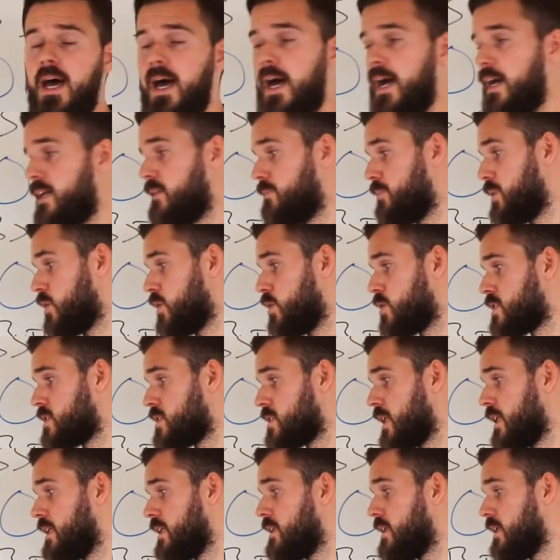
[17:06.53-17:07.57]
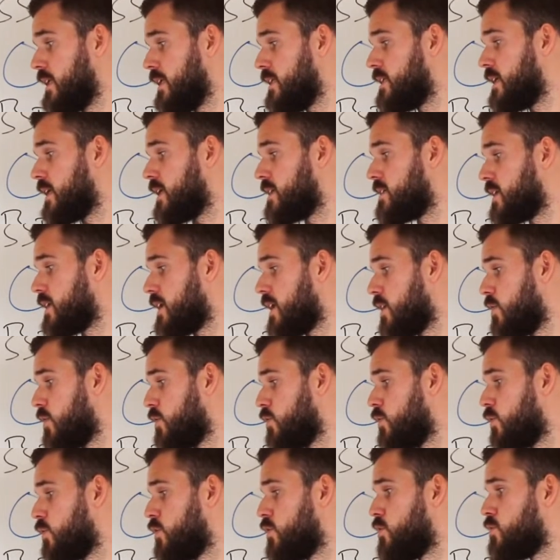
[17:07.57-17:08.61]
And because it's a leading
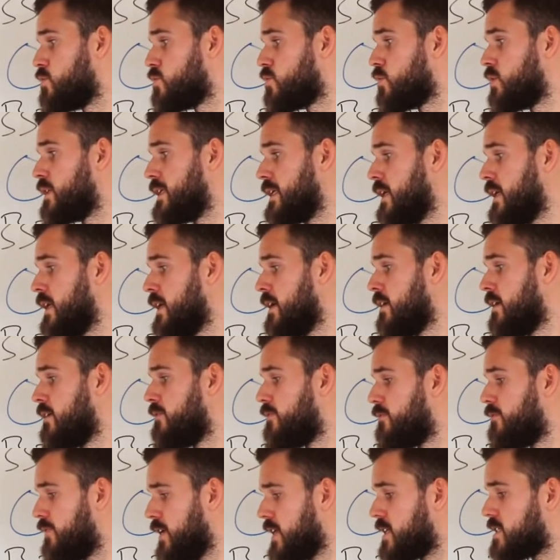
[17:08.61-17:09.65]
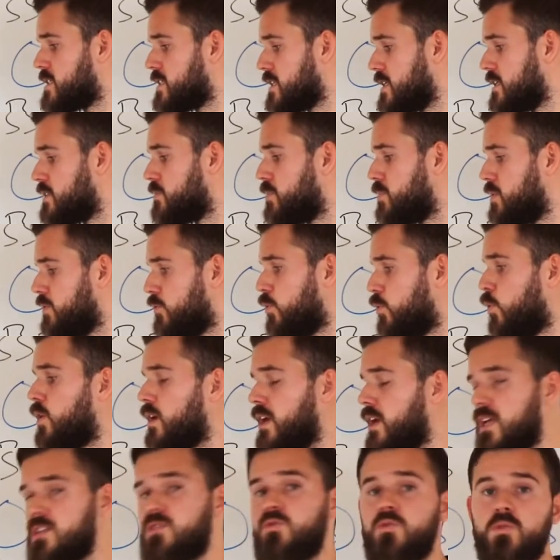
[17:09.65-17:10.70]
indicator, you can usually fix it before
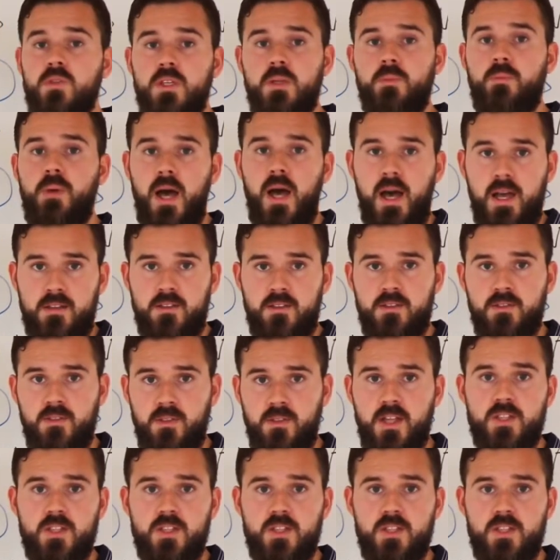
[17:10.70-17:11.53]
it gets really bad.